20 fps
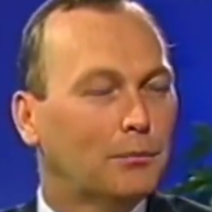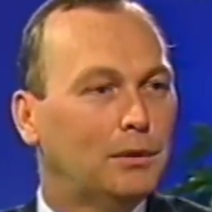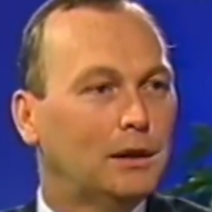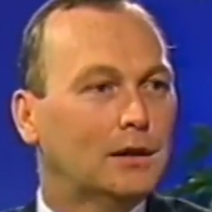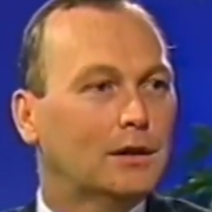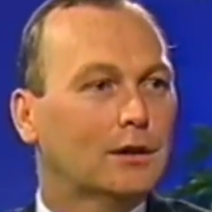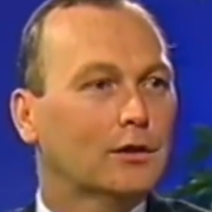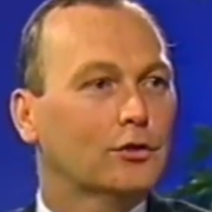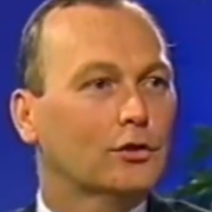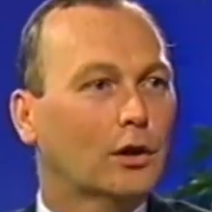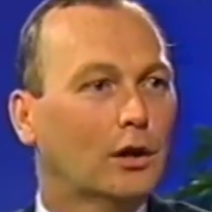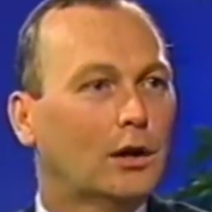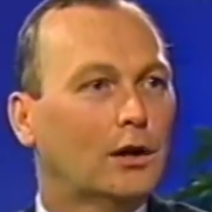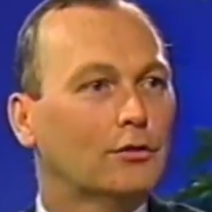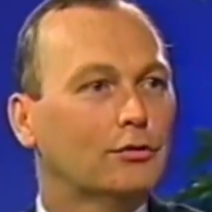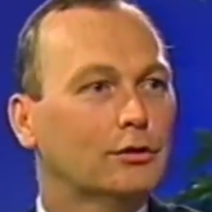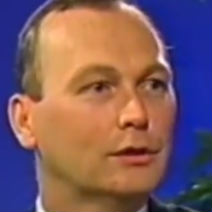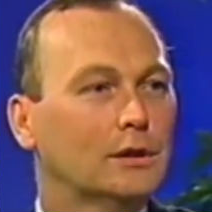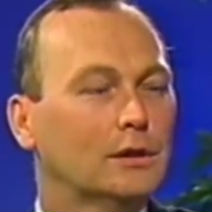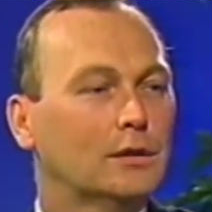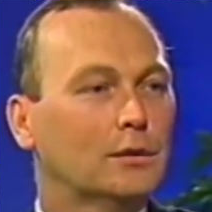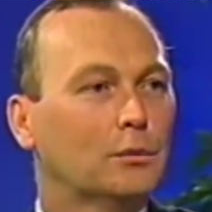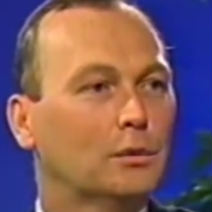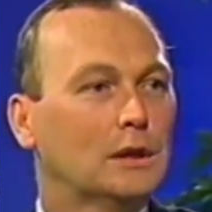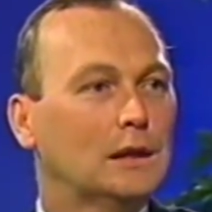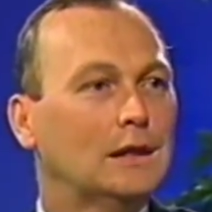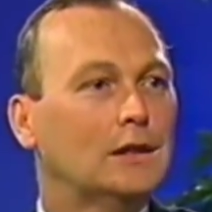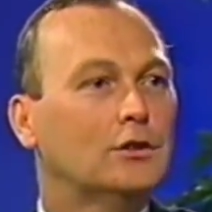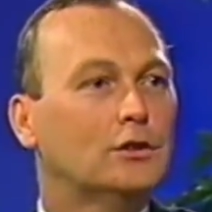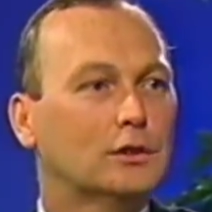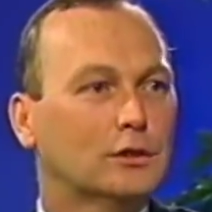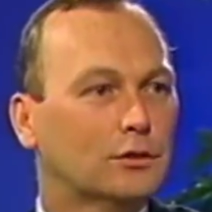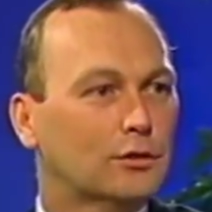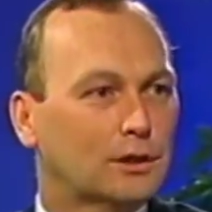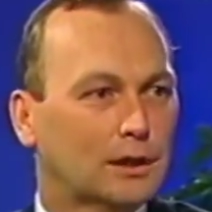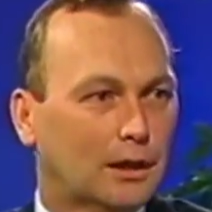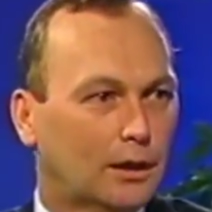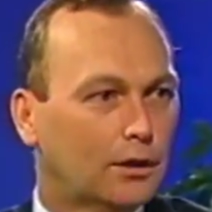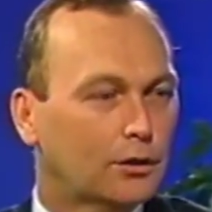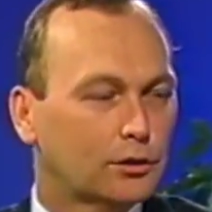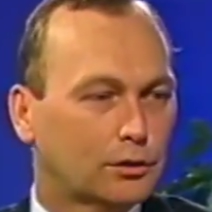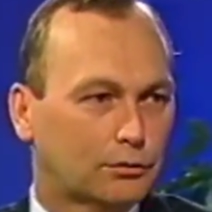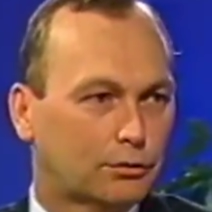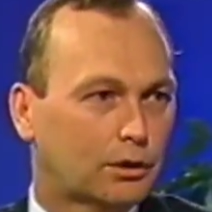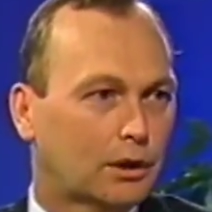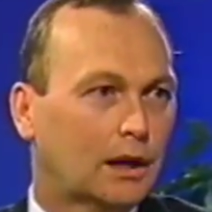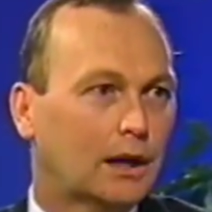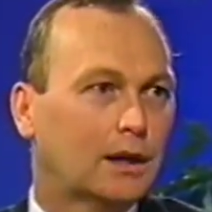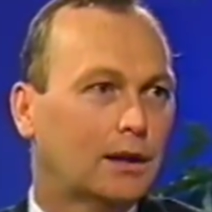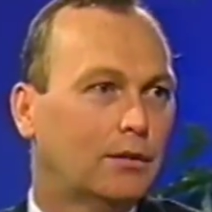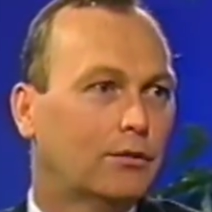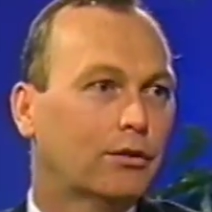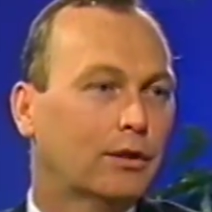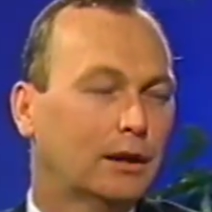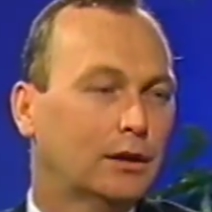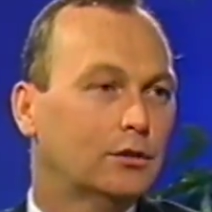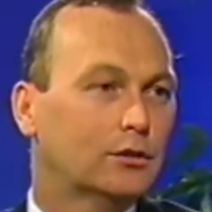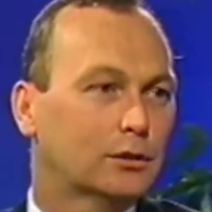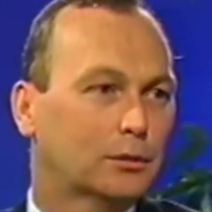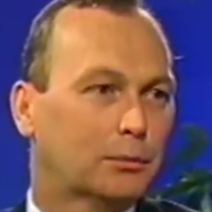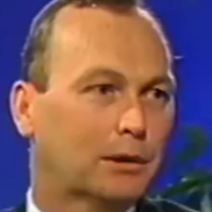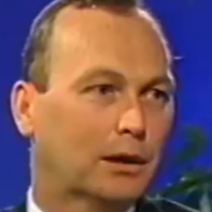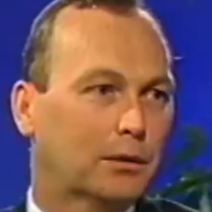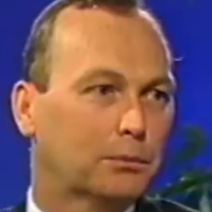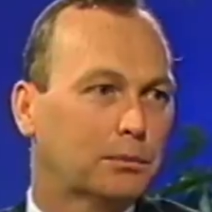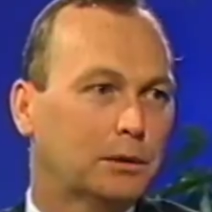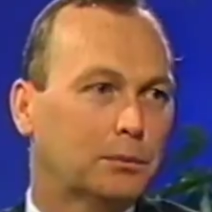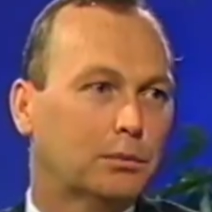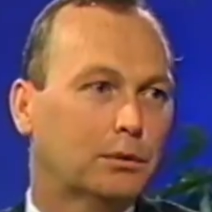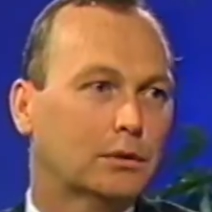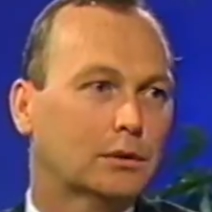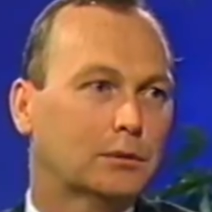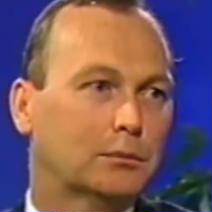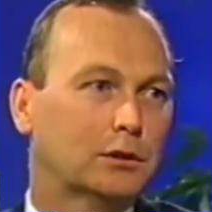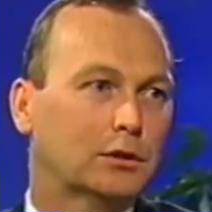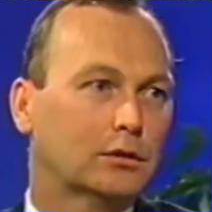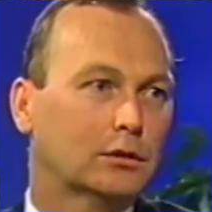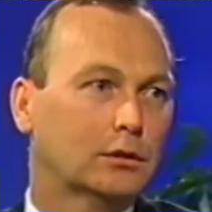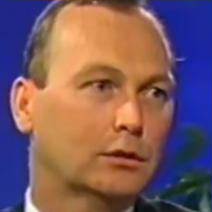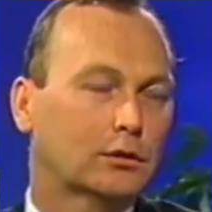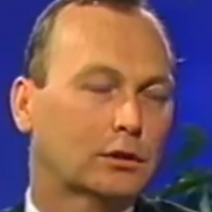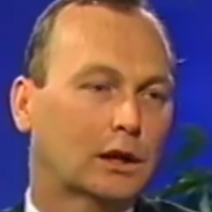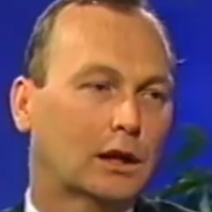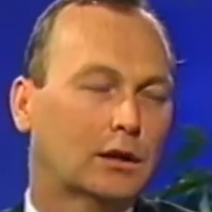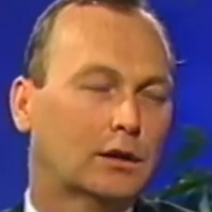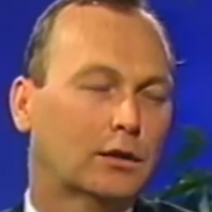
Because often religions tell us a variety of things about people who commit suicide,